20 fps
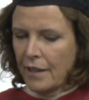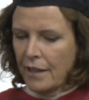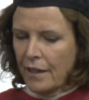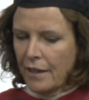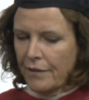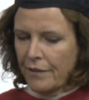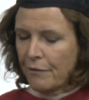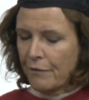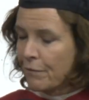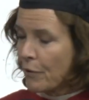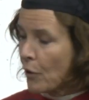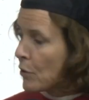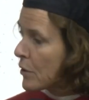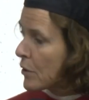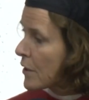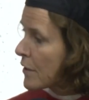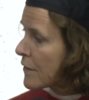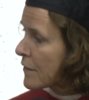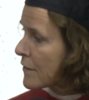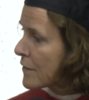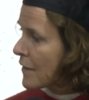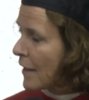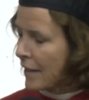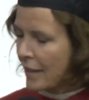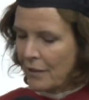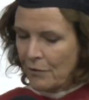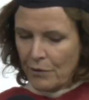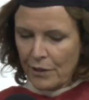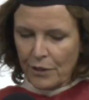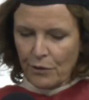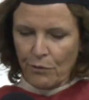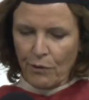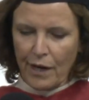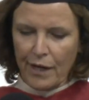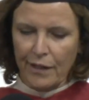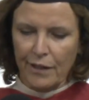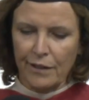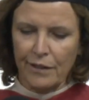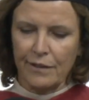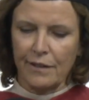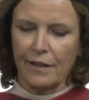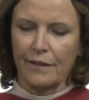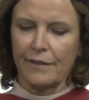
the focus that it required, the